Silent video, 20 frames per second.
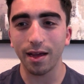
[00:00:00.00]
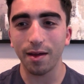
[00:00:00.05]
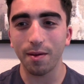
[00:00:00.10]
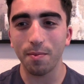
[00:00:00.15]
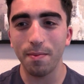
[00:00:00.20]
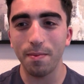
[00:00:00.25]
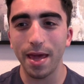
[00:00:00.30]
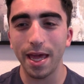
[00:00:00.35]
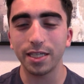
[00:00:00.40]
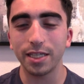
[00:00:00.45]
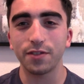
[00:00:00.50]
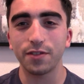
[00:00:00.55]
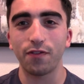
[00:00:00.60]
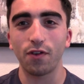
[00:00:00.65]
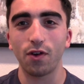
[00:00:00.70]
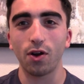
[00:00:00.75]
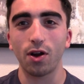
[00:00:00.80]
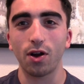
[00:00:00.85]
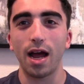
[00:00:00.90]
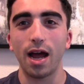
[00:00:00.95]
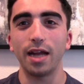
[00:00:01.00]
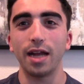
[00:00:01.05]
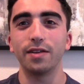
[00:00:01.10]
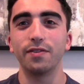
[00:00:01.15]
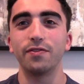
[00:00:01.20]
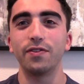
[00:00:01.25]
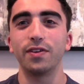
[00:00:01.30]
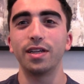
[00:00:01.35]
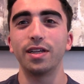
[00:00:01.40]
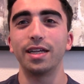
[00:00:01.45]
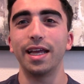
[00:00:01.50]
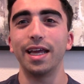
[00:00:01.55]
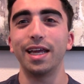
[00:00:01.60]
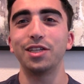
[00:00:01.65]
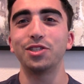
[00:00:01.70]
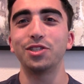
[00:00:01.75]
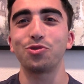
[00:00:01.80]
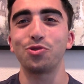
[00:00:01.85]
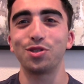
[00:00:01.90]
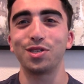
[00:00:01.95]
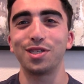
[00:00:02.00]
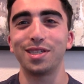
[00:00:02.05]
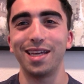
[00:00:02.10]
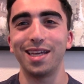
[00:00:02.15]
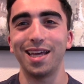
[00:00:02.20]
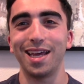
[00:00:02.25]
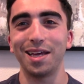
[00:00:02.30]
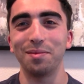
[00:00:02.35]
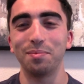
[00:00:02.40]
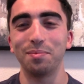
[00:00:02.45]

makes for kind of an interesting